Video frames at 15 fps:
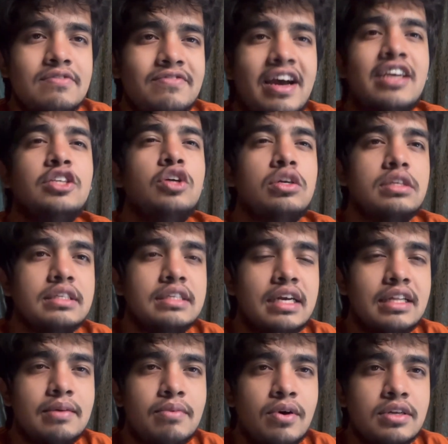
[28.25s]
5 shots inside
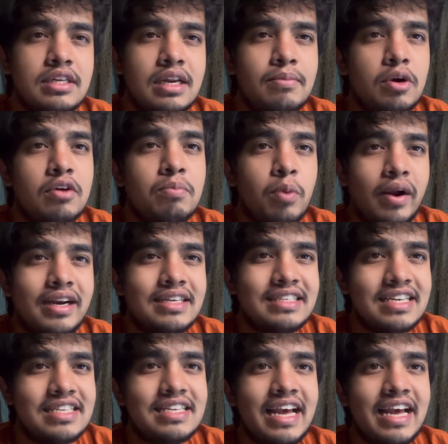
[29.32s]
the box, and about 0.6